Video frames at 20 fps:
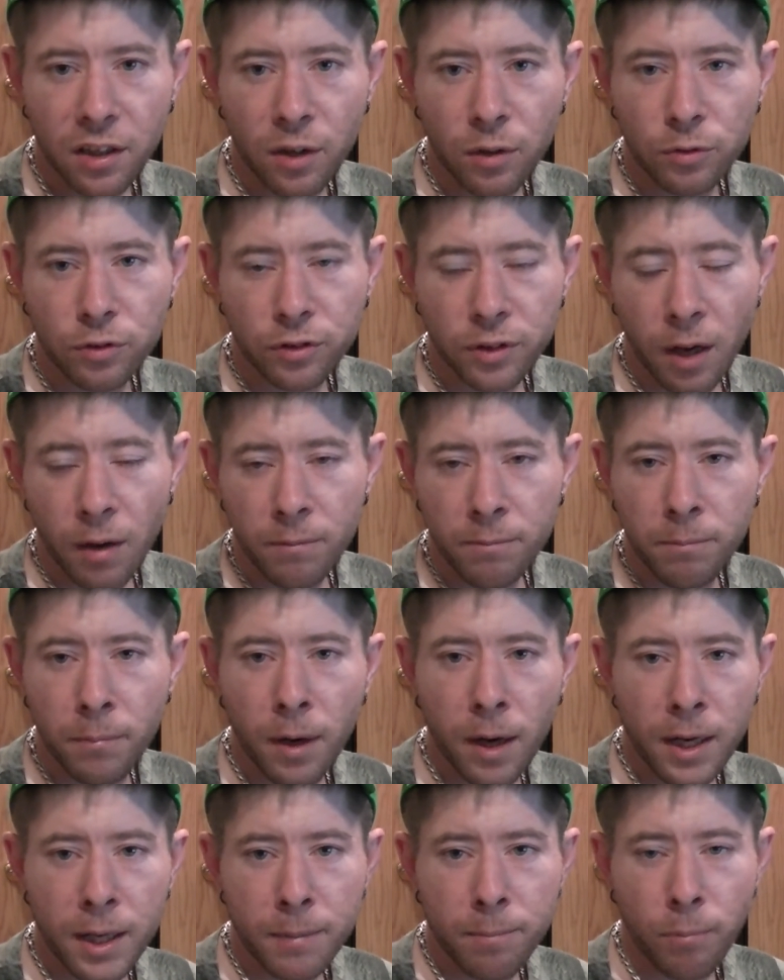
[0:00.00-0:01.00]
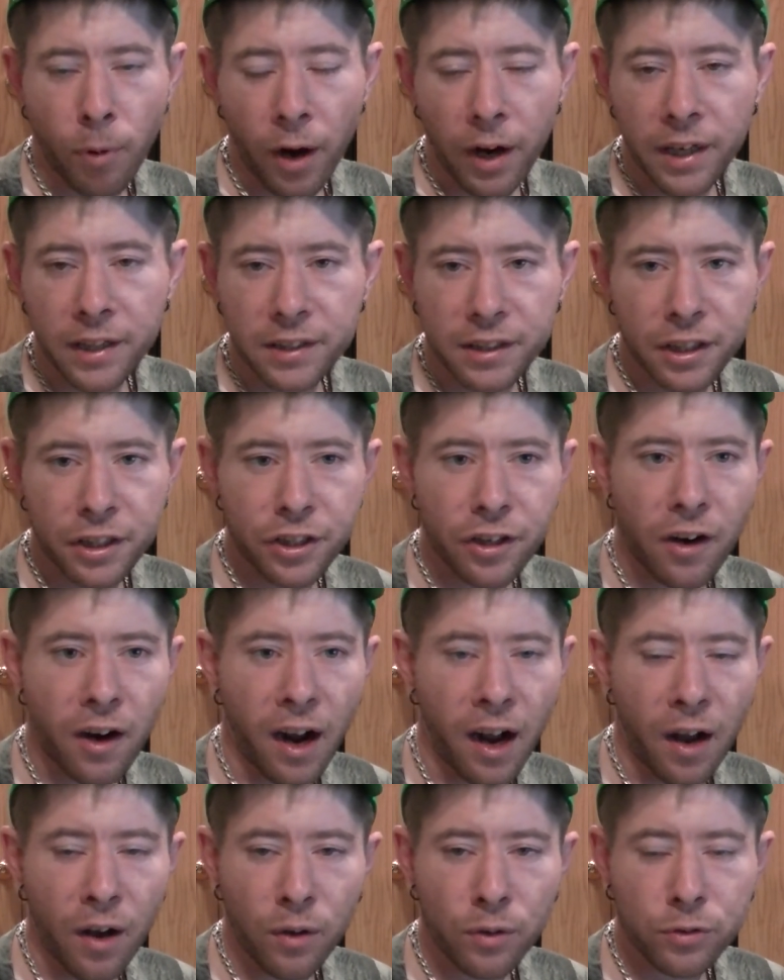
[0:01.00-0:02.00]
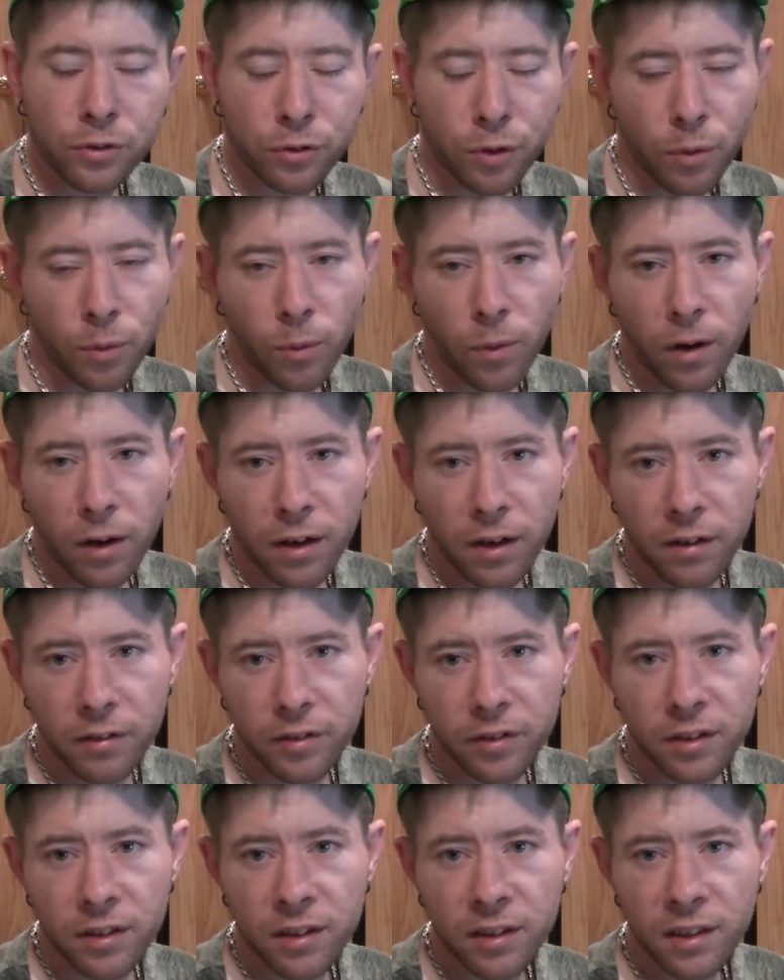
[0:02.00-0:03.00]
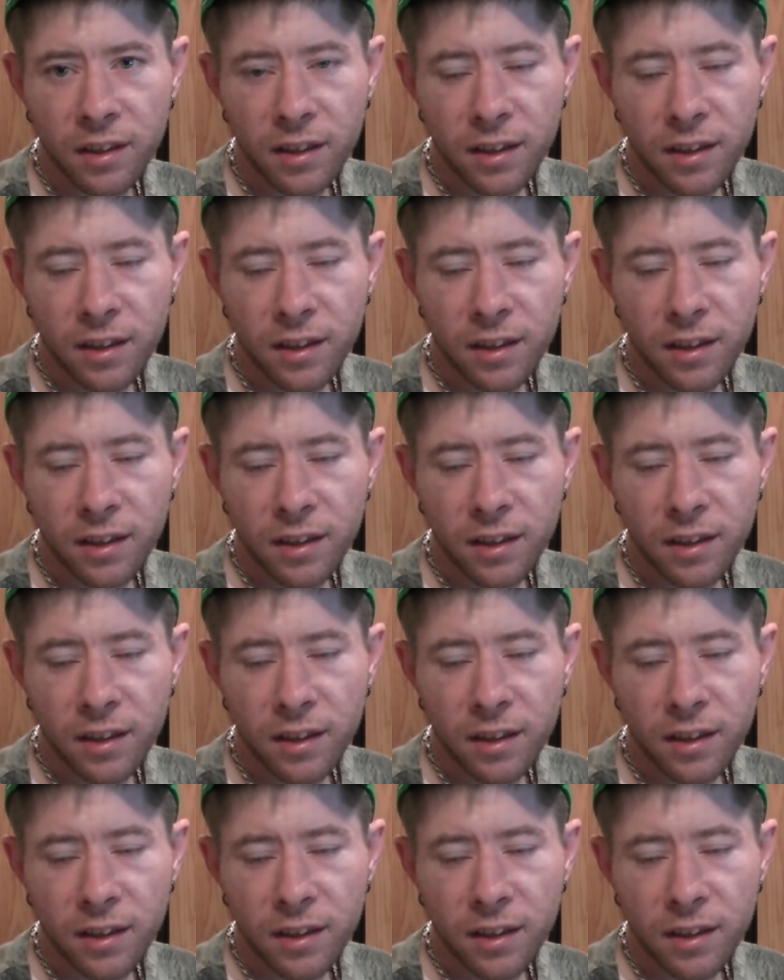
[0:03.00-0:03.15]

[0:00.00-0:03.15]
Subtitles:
Somebody breaks in your house or whatever.